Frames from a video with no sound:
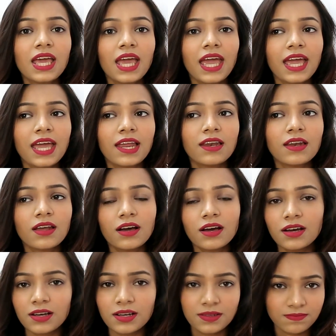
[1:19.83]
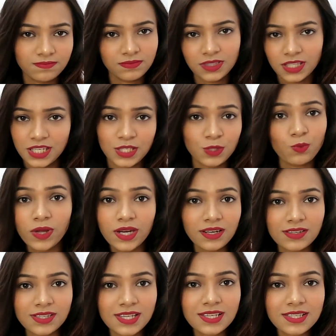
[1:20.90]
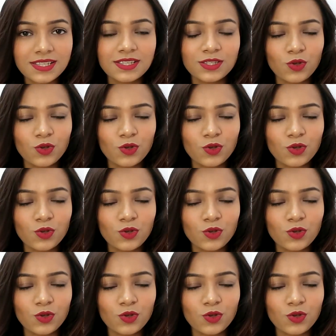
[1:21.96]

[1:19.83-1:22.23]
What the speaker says: in this winter season.